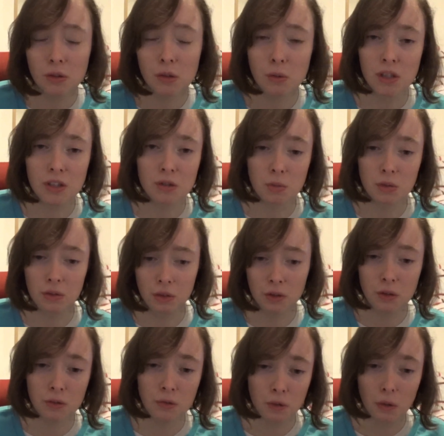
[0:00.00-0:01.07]
know which one to
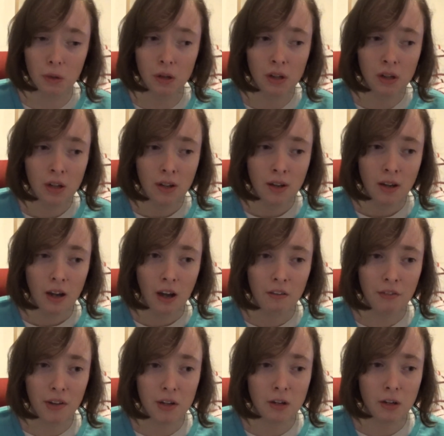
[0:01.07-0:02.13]
go for I
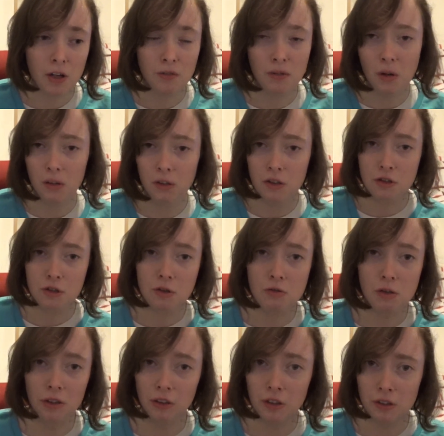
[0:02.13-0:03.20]
think out of all the
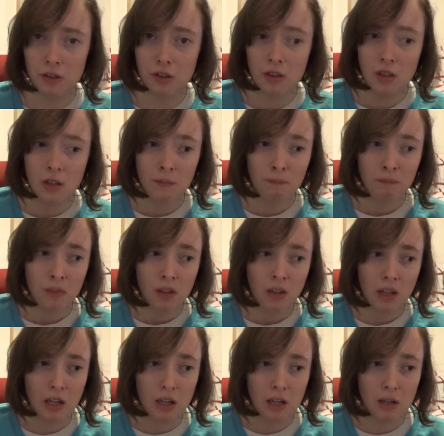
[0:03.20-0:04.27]
showrunners,
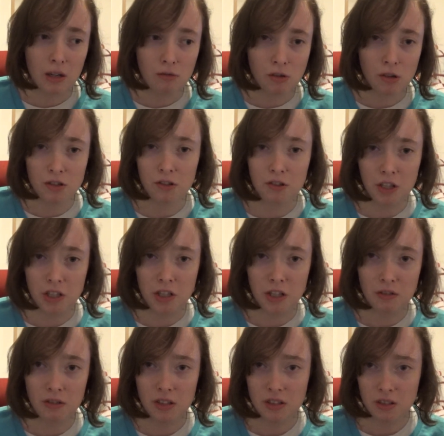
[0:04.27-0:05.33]
uh, Russell T
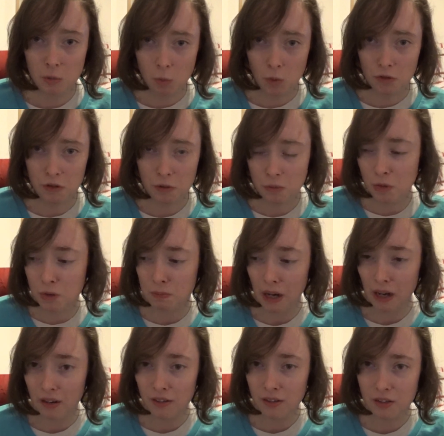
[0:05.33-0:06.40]
Davies was the most
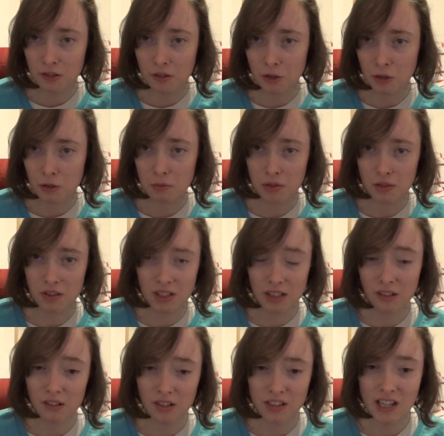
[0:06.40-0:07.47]
balanced in terms of
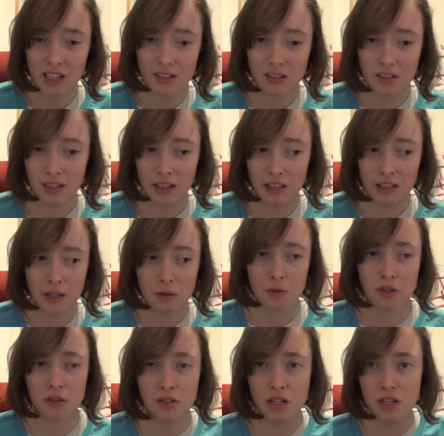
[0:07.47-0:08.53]
skill sets. Like he
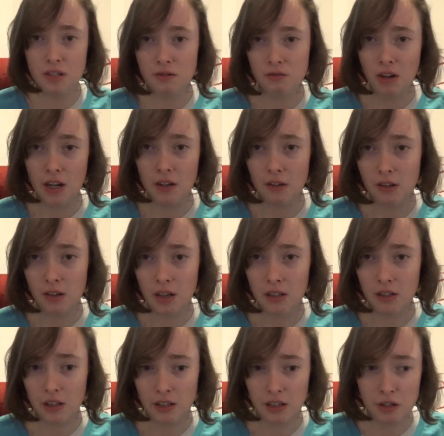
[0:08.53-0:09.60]
was a decent writer
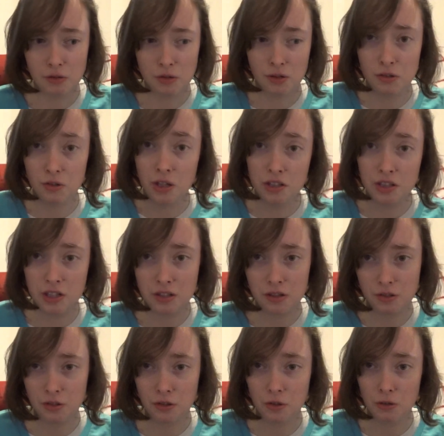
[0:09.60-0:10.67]
and like he was also a
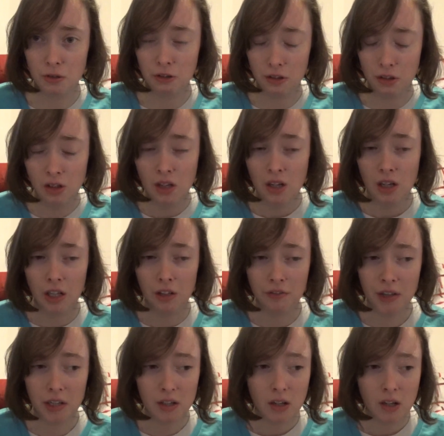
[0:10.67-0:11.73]
decent showrunner. And I
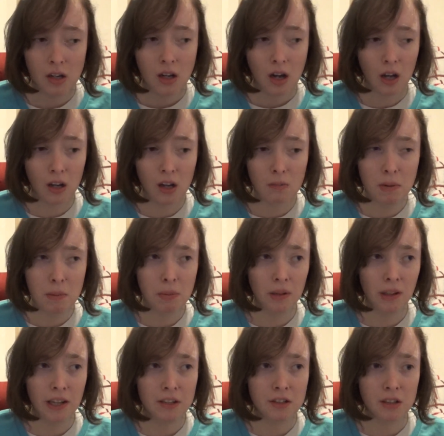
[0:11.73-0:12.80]
think a lot of people
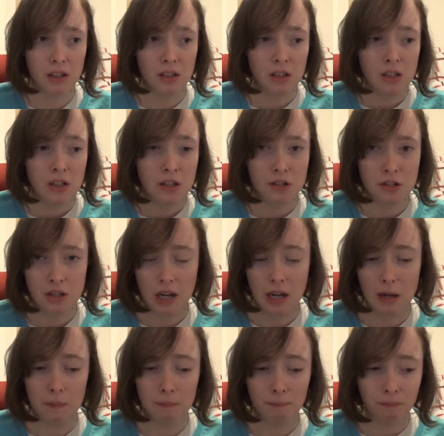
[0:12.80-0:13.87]
like to,
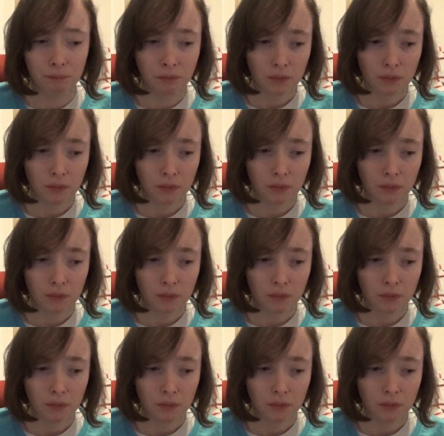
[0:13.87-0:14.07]
um,